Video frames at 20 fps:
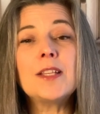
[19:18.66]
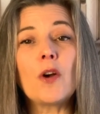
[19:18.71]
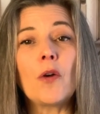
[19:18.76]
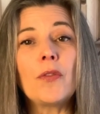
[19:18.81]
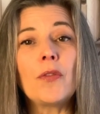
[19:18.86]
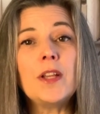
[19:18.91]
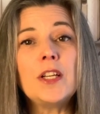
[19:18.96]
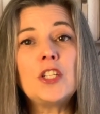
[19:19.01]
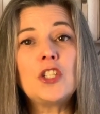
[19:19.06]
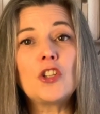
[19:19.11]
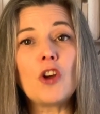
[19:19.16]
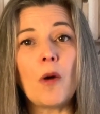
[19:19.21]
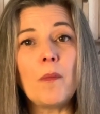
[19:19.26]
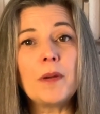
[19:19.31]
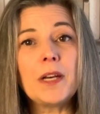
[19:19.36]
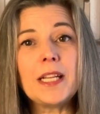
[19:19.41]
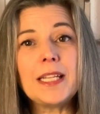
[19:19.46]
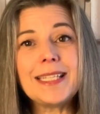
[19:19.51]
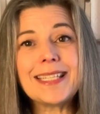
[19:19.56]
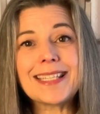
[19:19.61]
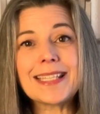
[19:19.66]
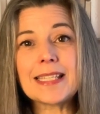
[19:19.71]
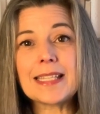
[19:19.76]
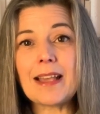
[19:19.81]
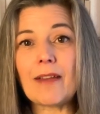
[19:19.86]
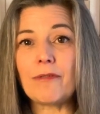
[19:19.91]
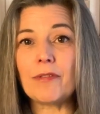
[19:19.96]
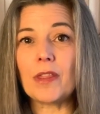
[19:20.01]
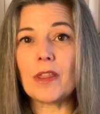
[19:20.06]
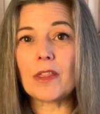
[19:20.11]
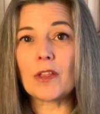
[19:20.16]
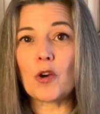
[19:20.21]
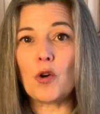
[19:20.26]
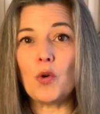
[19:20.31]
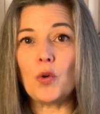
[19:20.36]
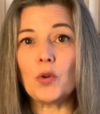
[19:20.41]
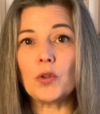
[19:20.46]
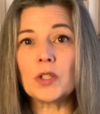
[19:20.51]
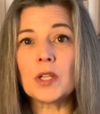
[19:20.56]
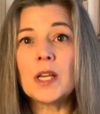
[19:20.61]
on the dominant 7th
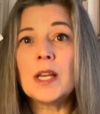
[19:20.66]
chord,